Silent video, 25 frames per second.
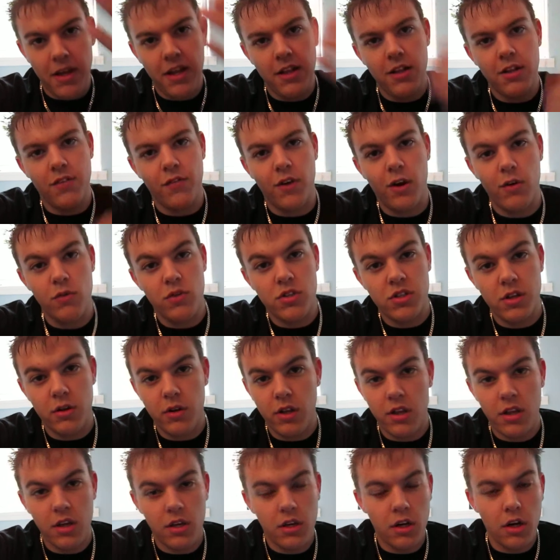in the road so
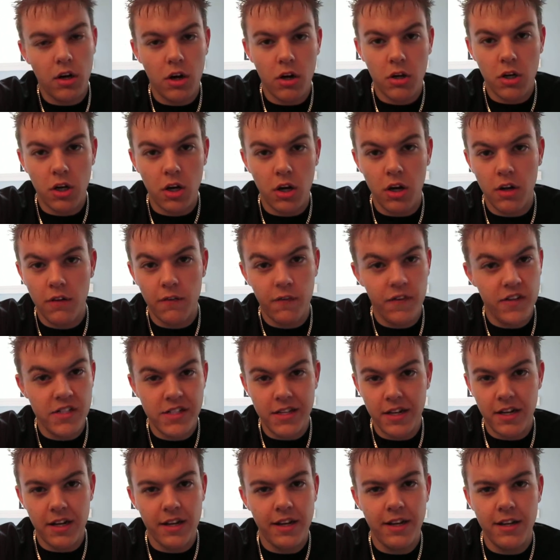that the car can't
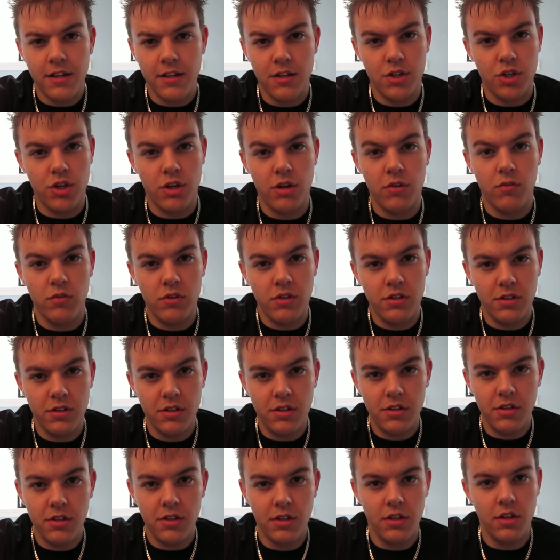physically hit the child.
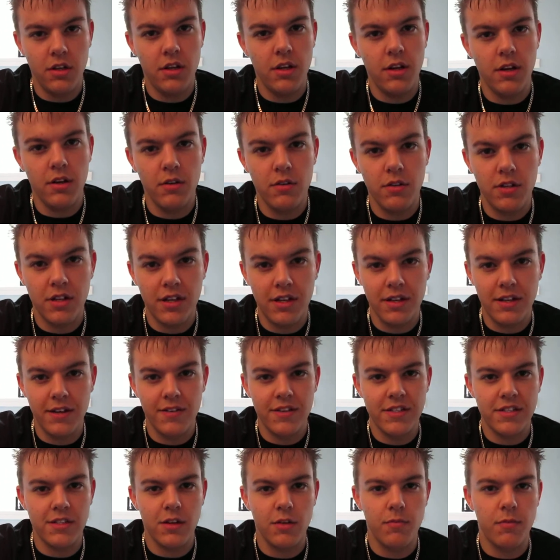You know,
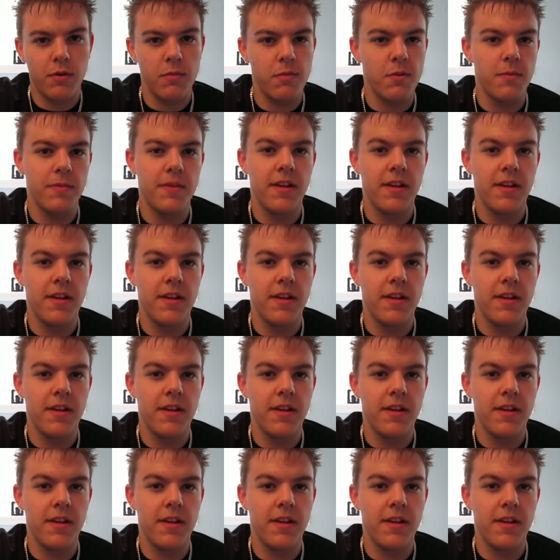there is no problem